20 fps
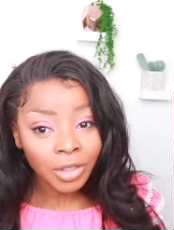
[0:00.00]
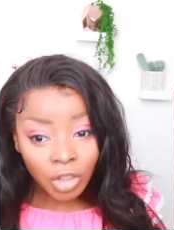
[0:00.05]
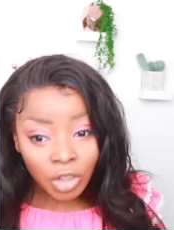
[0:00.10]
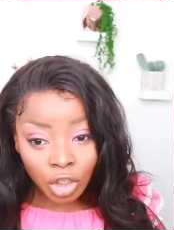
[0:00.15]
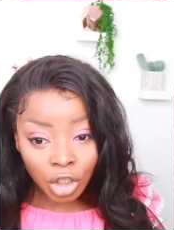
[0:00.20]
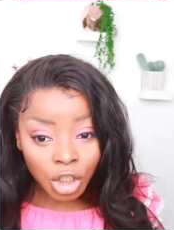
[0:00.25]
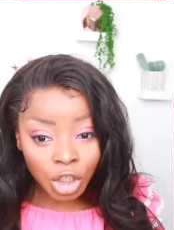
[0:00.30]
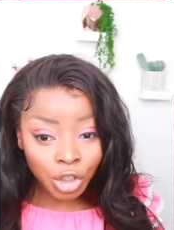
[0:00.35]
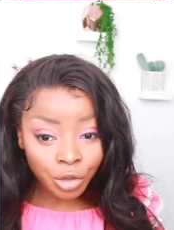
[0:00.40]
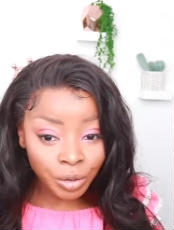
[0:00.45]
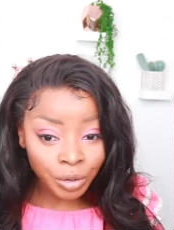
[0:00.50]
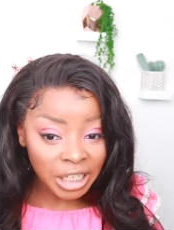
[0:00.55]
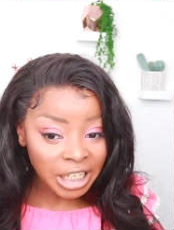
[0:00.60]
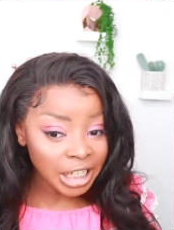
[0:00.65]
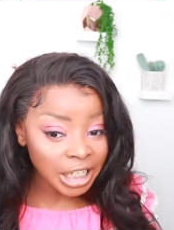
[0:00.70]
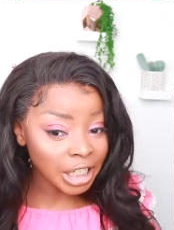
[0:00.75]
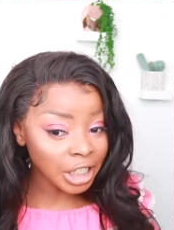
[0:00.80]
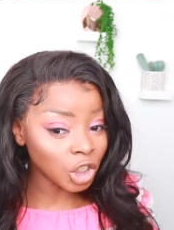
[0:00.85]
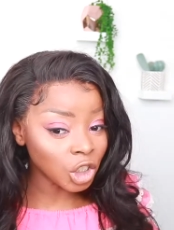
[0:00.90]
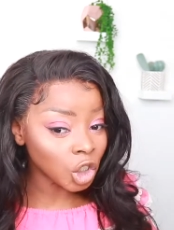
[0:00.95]
So you really
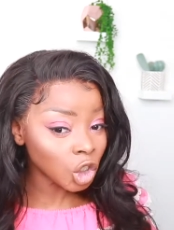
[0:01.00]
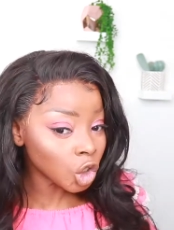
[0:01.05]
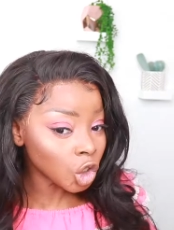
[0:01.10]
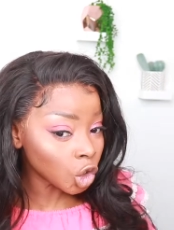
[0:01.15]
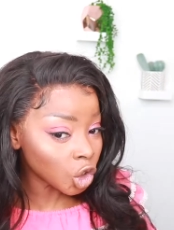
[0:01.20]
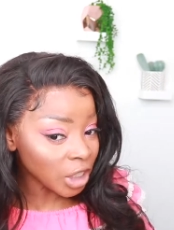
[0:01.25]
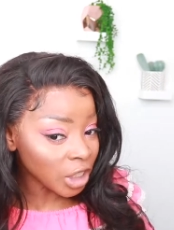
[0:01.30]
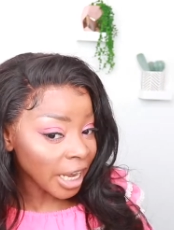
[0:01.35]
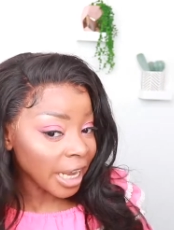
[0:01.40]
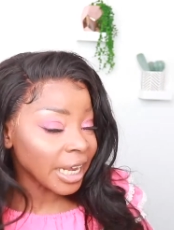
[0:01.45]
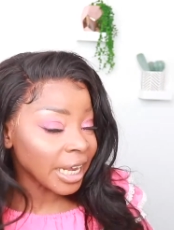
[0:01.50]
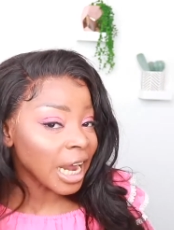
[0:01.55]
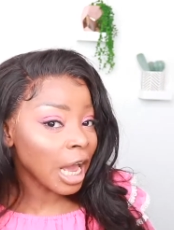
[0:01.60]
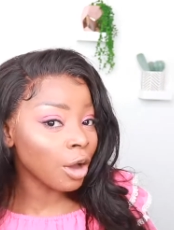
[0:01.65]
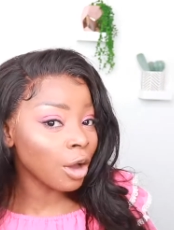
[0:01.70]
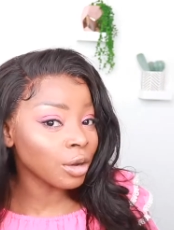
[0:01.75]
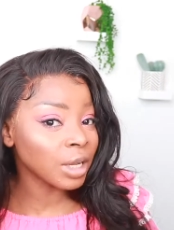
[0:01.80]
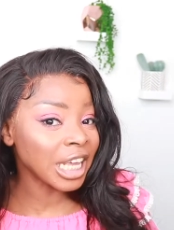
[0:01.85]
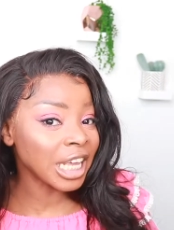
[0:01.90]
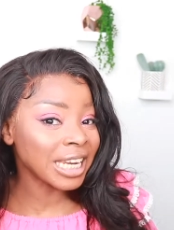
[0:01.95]
need to take it
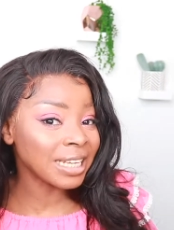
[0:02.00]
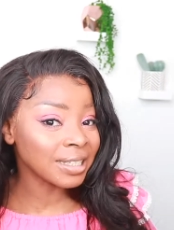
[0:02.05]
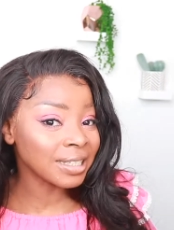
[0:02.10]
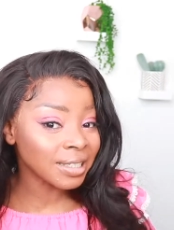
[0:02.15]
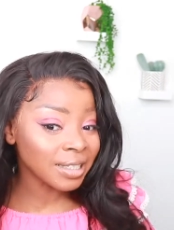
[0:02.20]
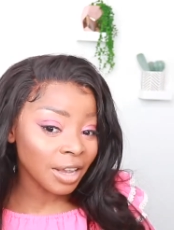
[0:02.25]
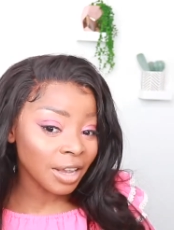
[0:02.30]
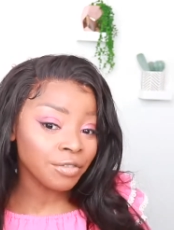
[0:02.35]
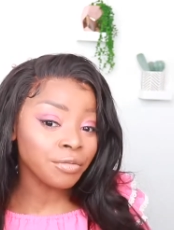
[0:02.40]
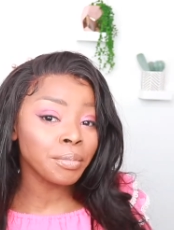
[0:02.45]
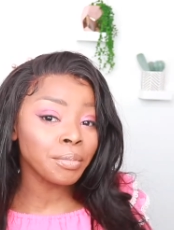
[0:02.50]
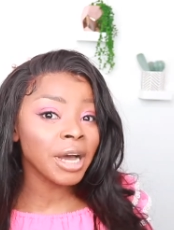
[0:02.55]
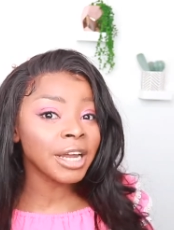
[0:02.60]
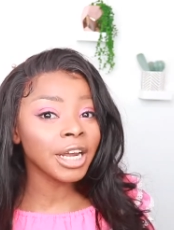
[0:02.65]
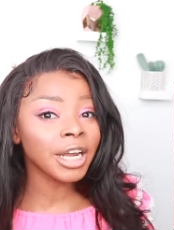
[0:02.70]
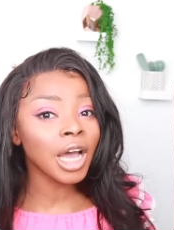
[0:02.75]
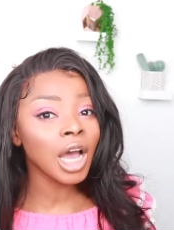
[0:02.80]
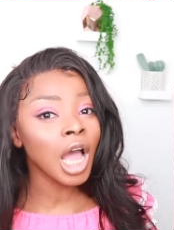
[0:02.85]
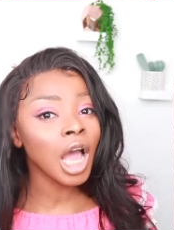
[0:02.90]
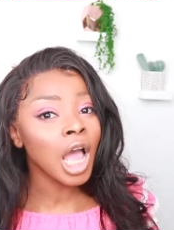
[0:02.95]
out in a safe
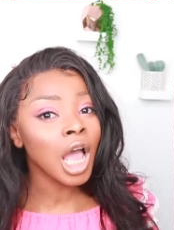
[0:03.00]
manner,